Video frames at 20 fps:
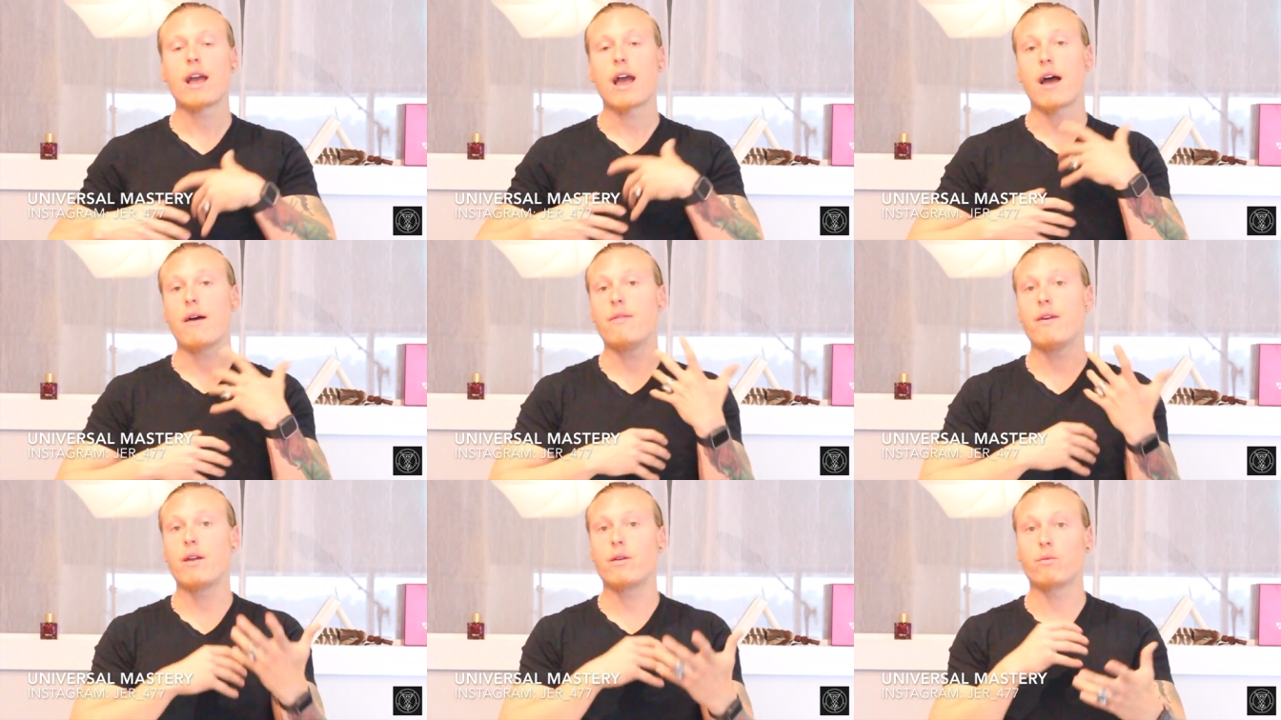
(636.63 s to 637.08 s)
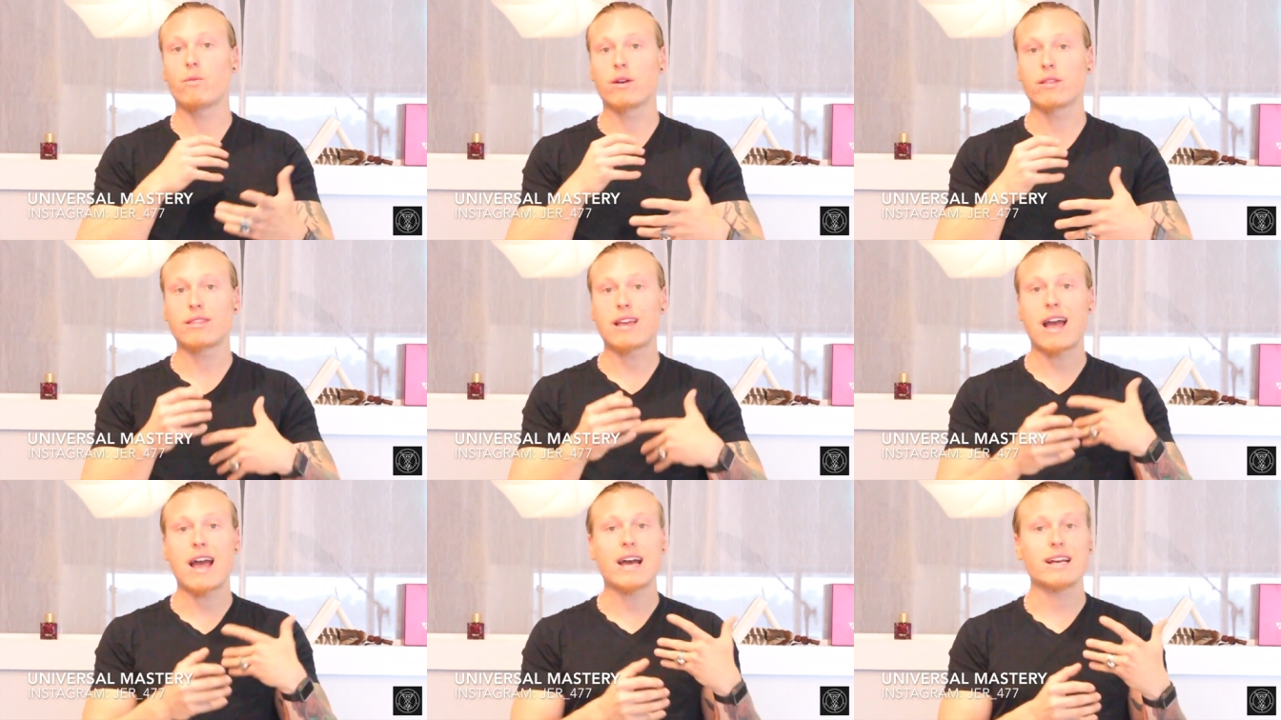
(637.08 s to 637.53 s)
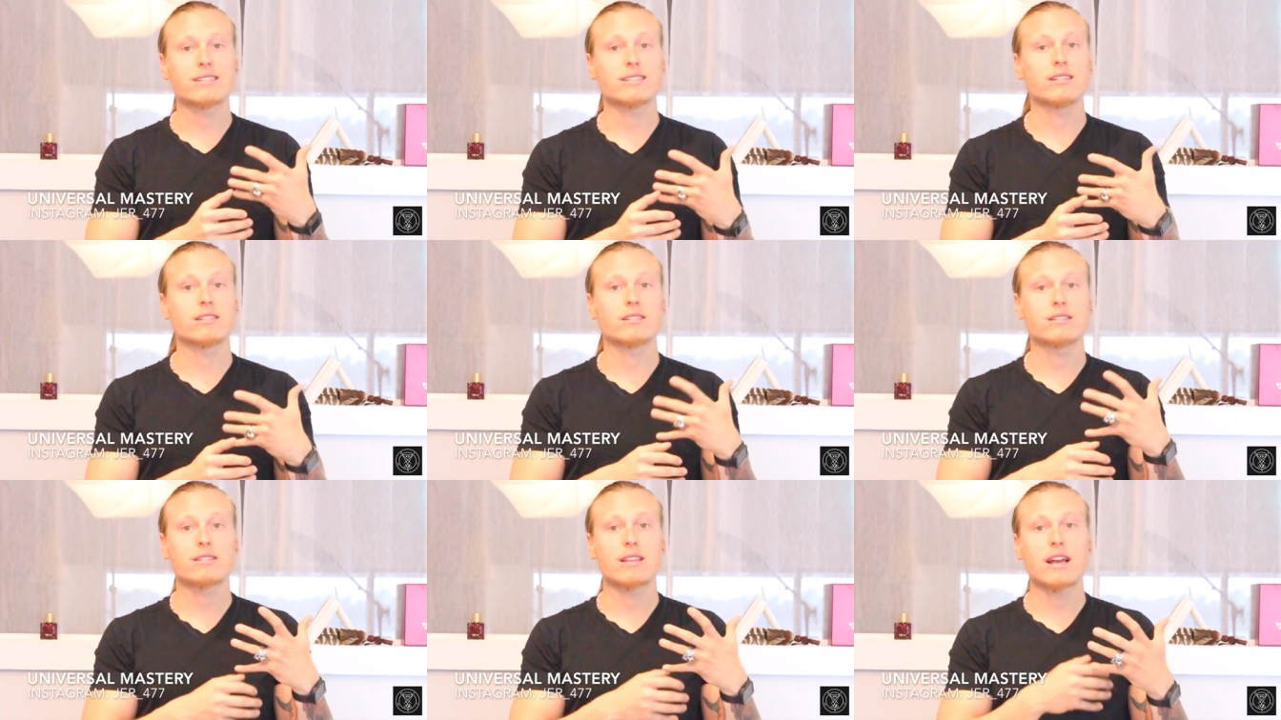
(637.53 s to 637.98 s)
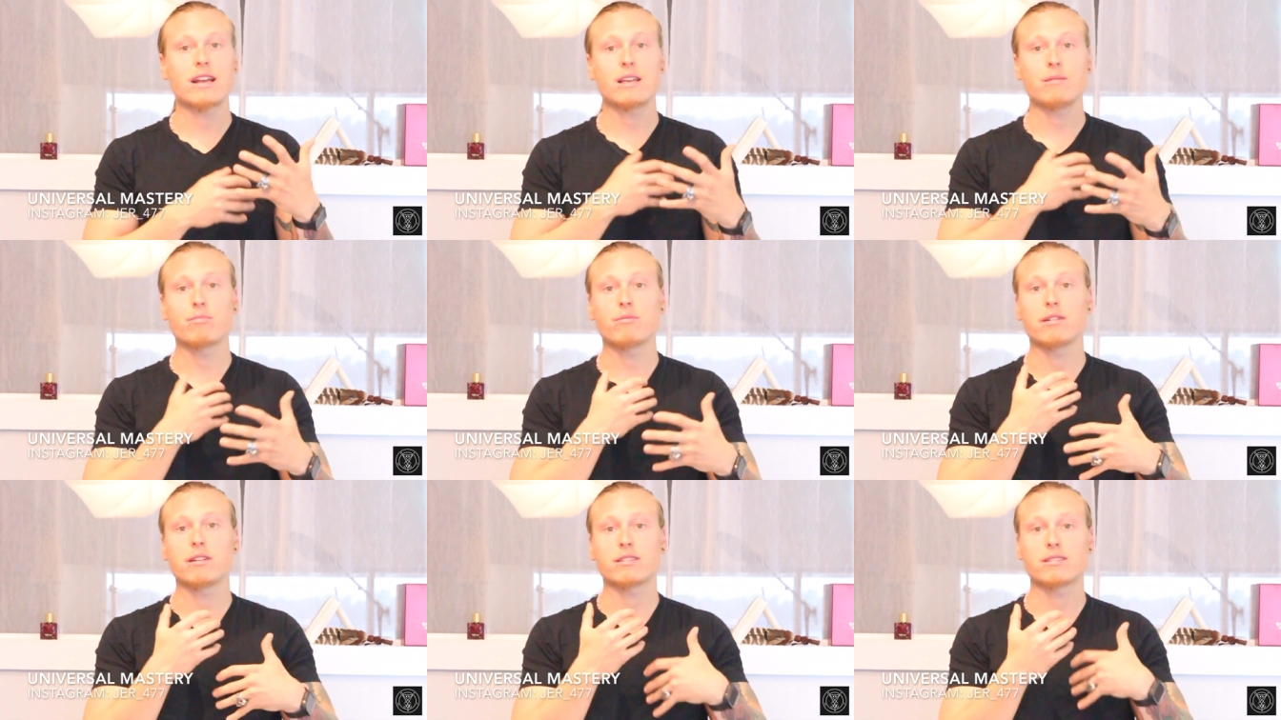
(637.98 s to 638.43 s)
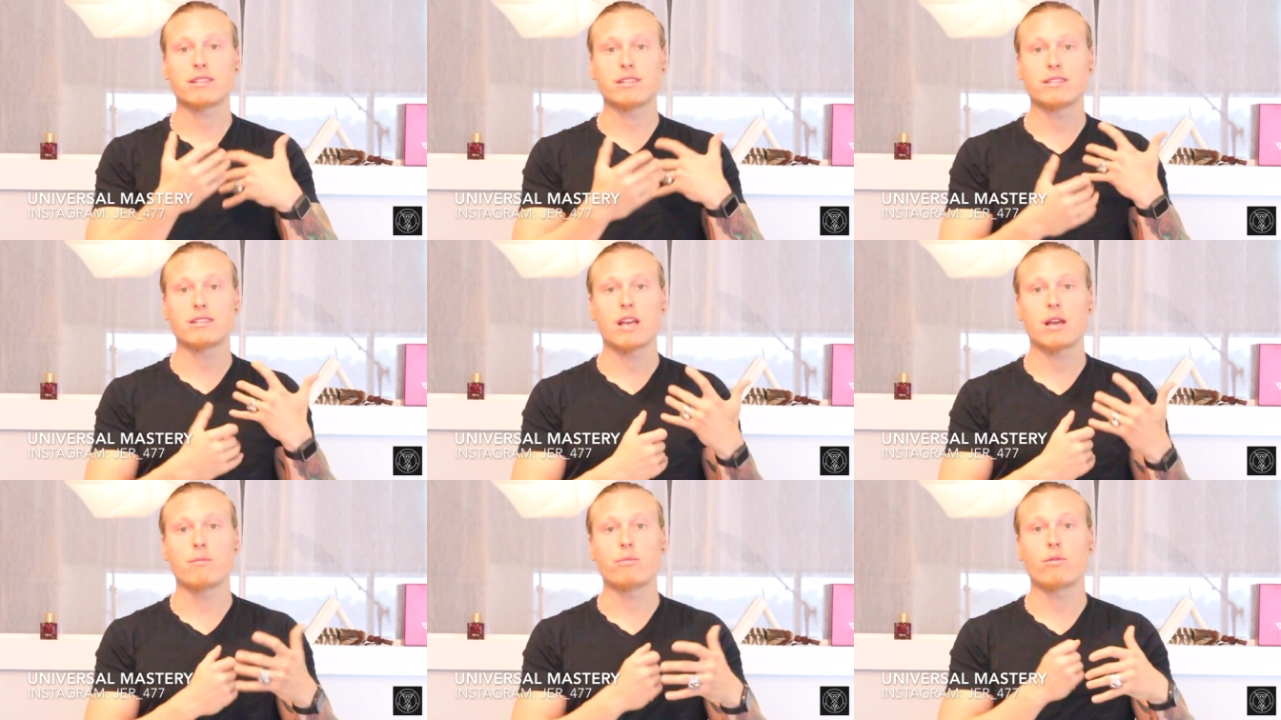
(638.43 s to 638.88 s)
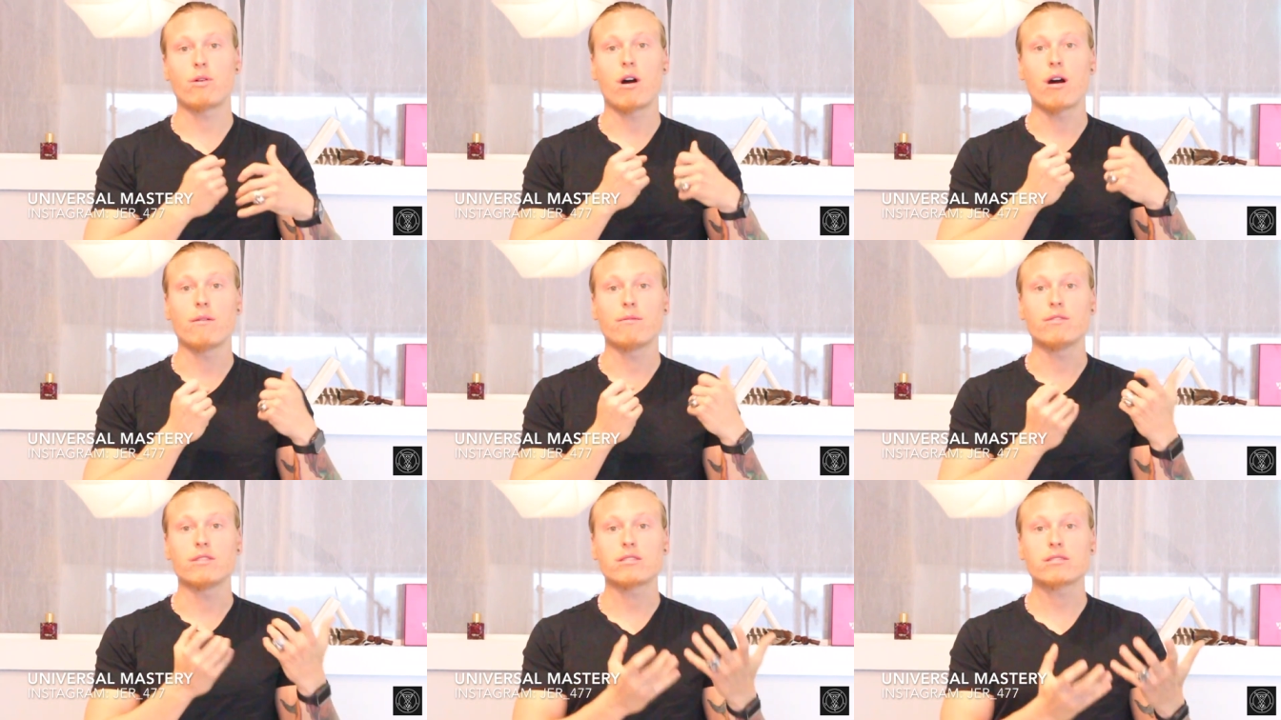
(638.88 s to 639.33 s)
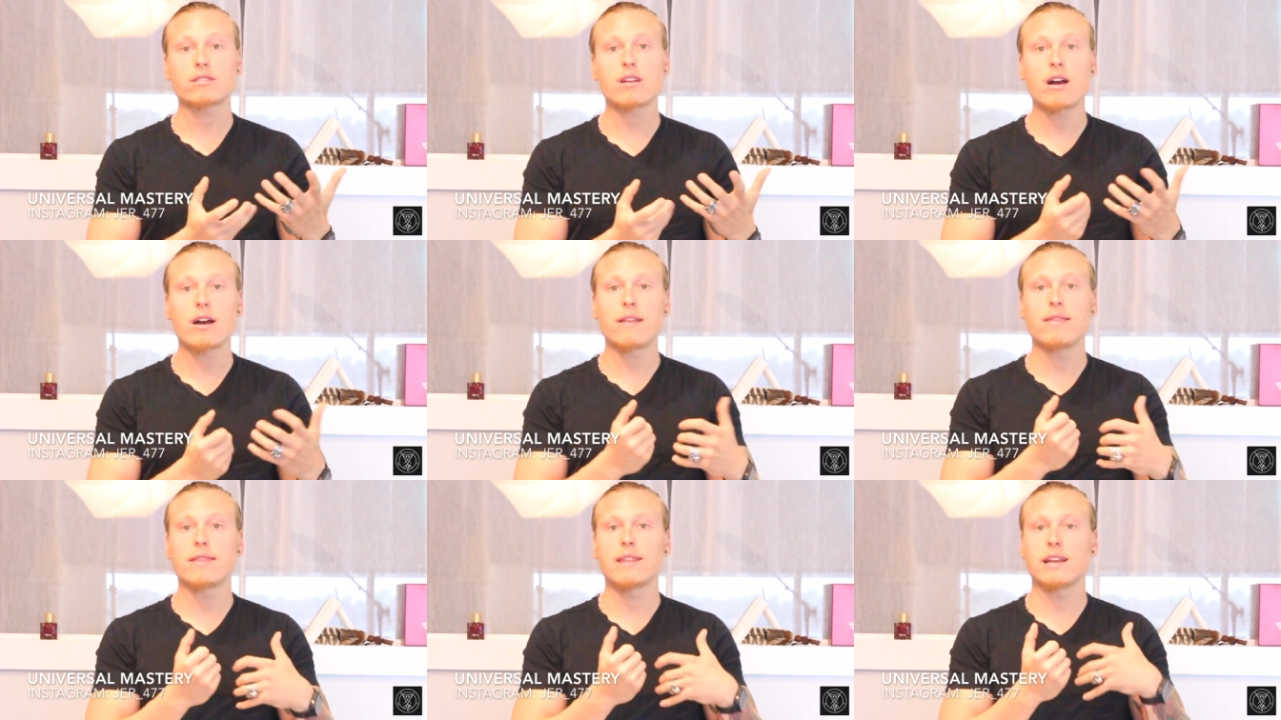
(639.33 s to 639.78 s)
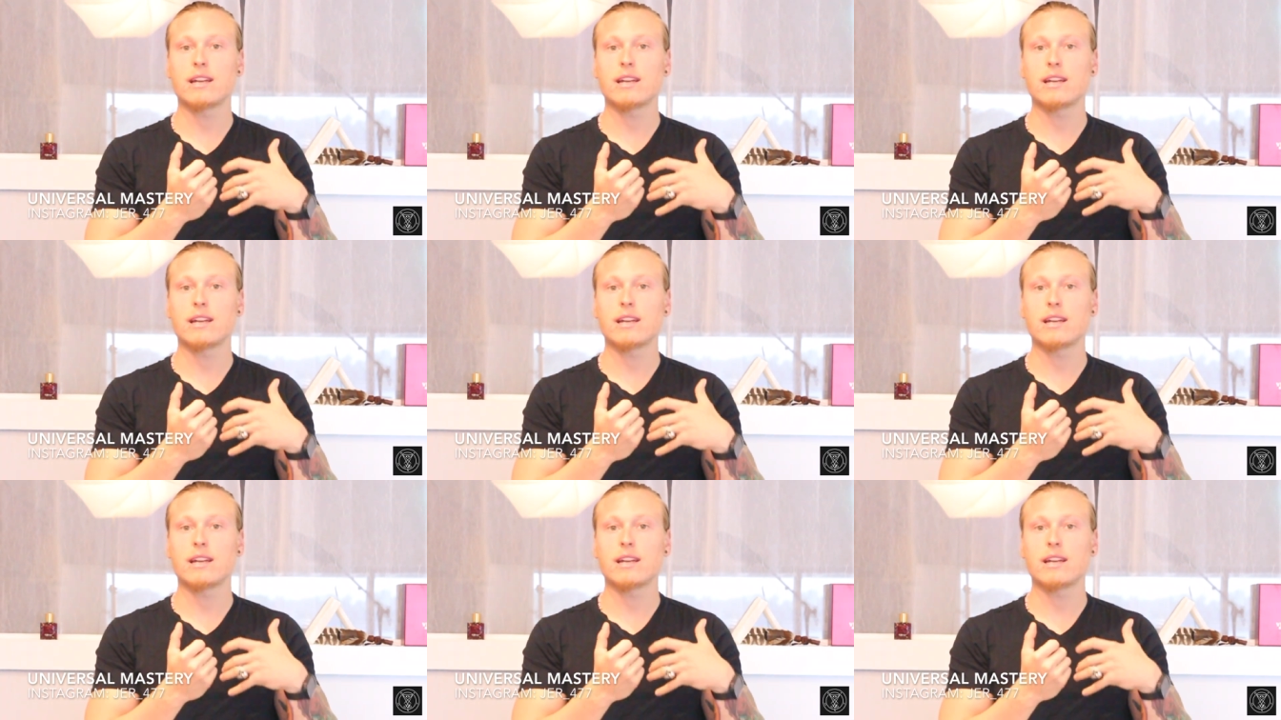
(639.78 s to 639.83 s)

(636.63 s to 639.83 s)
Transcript: And then with the essence that he brings to the table of the sun,